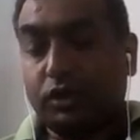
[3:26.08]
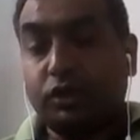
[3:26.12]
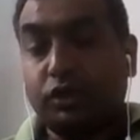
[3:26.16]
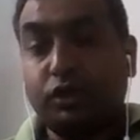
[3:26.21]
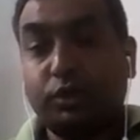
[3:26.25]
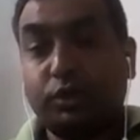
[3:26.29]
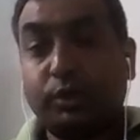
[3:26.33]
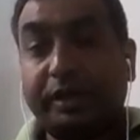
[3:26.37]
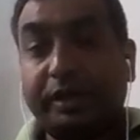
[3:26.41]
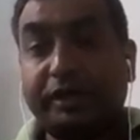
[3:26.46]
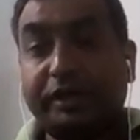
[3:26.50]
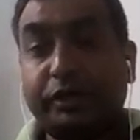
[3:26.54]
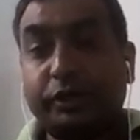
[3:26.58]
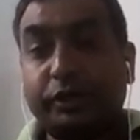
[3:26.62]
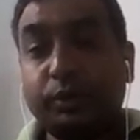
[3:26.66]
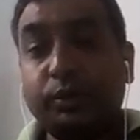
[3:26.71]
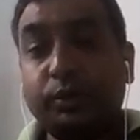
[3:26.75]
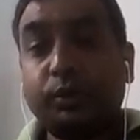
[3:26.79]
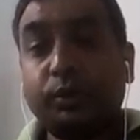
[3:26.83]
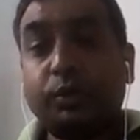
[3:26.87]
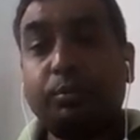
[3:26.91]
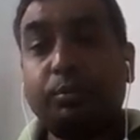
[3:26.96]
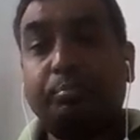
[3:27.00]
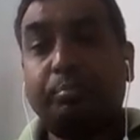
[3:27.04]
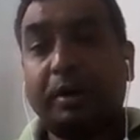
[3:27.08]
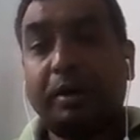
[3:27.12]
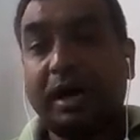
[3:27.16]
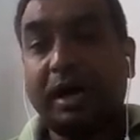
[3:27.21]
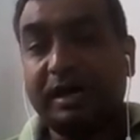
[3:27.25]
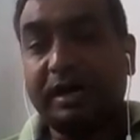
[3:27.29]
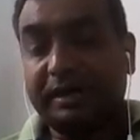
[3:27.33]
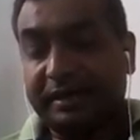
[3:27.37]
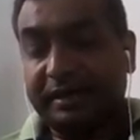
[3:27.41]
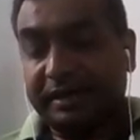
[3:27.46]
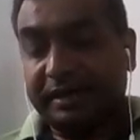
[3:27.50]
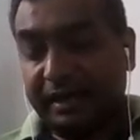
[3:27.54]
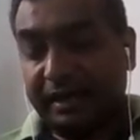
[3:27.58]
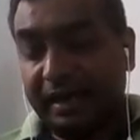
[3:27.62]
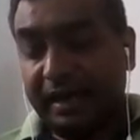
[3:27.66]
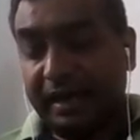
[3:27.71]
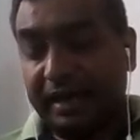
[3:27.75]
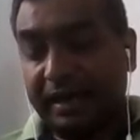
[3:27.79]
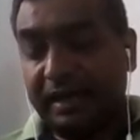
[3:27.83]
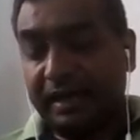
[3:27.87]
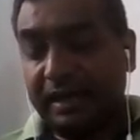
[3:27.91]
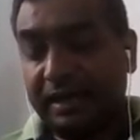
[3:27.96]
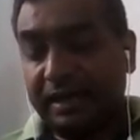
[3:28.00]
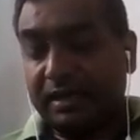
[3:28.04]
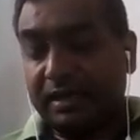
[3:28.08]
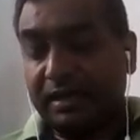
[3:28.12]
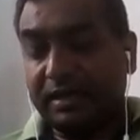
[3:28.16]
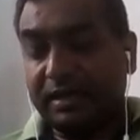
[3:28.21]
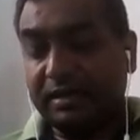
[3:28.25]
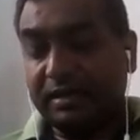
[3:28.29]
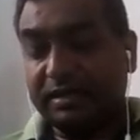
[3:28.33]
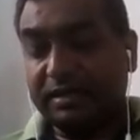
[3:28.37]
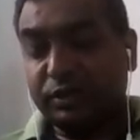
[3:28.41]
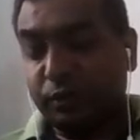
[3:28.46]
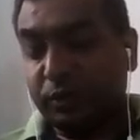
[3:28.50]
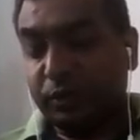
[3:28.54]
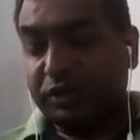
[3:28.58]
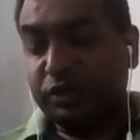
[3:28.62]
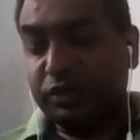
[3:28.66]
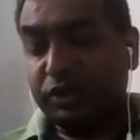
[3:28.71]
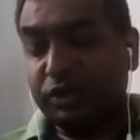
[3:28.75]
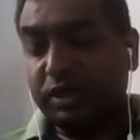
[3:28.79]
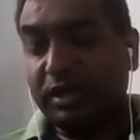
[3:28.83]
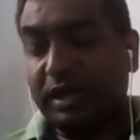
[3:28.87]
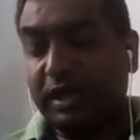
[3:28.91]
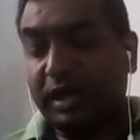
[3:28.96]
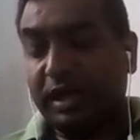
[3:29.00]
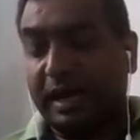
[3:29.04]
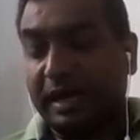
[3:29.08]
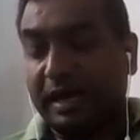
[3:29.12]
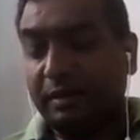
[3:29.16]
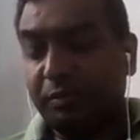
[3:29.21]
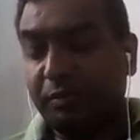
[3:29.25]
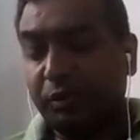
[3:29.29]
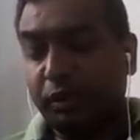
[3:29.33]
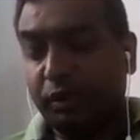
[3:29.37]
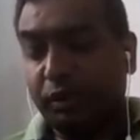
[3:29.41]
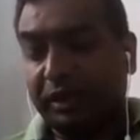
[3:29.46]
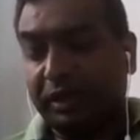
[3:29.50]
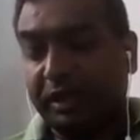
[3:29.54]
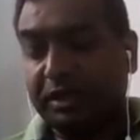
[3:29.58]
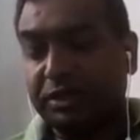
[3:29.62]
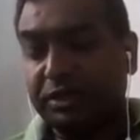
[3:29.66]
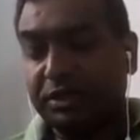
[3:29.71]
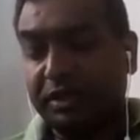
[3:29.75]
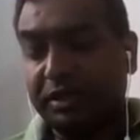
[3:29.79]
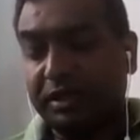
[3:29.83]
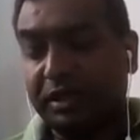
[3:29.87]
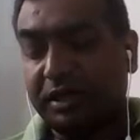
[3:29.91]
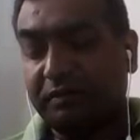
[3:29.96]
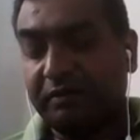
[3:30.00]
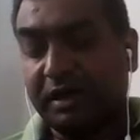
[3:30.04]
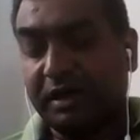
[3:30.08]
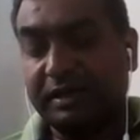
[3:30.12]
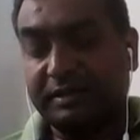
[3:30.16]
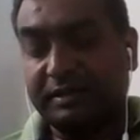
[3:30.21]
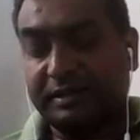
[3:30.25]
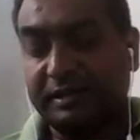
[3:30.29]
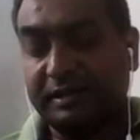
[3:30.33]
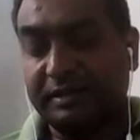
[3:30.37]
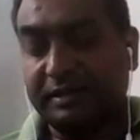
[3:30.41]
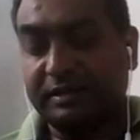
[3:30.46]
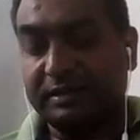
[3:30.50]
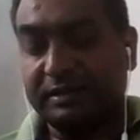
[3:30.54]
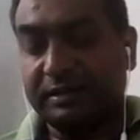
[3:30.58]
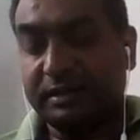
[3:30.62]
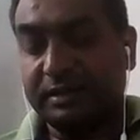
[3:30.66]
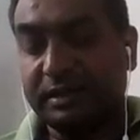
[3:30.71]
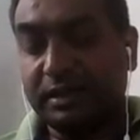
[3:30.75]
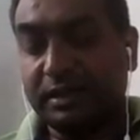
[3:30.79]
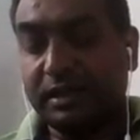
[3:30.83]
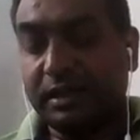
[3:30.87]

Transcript: Unit 2 part A is switching and protection devices.